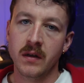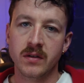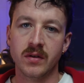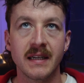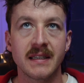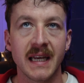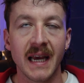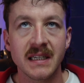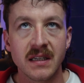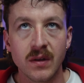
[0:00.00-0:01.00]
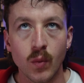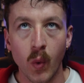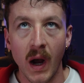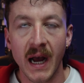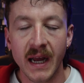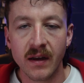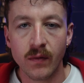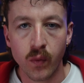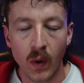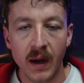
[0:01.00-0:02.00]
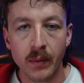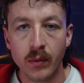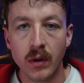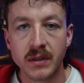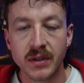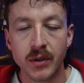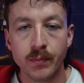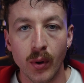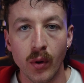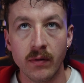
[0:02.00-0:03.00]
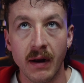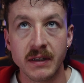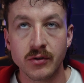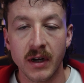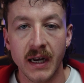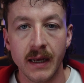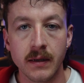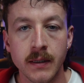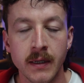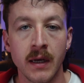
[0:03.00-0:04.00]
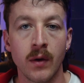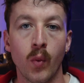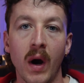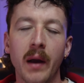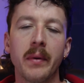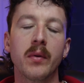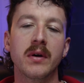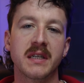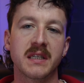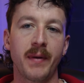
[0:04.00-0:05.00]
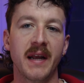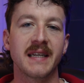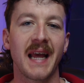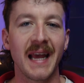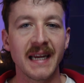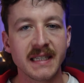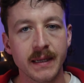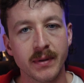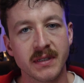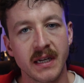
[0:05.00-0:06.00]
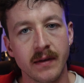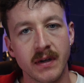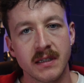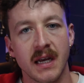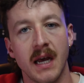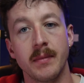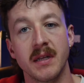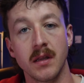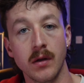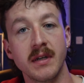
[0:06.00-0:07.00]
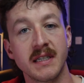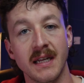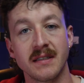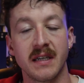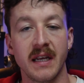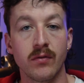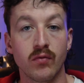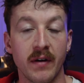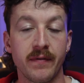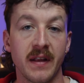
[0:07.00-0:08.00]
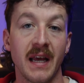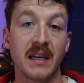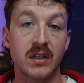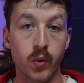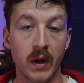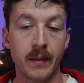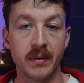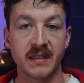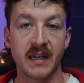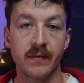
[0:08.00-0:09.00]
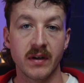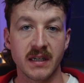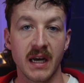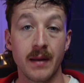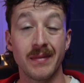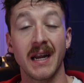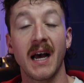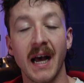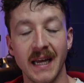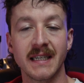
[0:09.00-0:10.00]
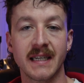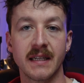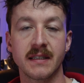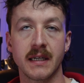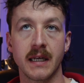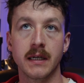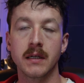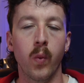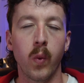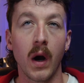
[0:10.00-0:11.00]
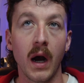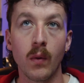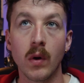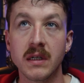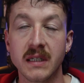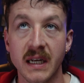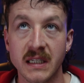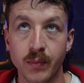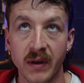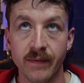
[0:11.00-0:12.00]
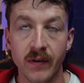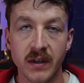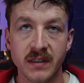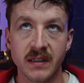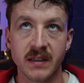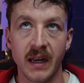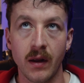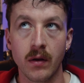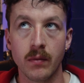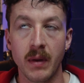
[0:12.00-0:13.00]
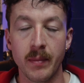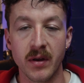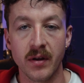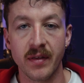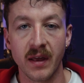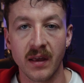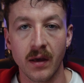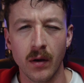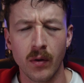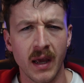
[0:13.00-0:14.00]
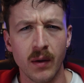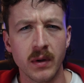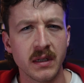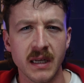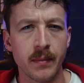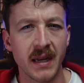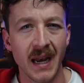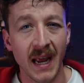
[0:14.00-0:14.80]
So to get into the why we want to do polarized training, why we want to spend 80% of our time in low intensity roughly and 20% of our time in high intensity. What I want to explain first is, like, maybe you're thinking, okay, what does that mean?